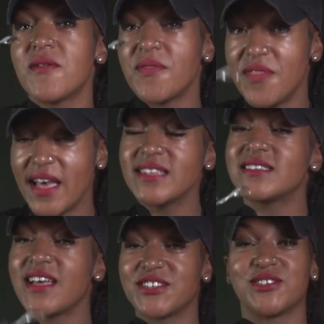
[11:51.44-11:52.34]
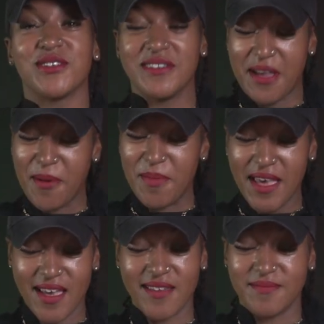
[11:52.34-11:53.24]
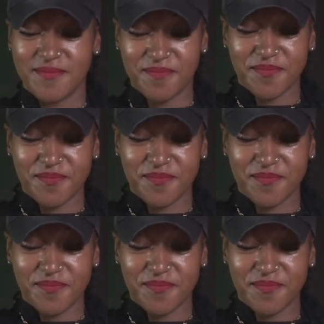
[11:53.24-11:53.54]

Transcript: that's actually not bad.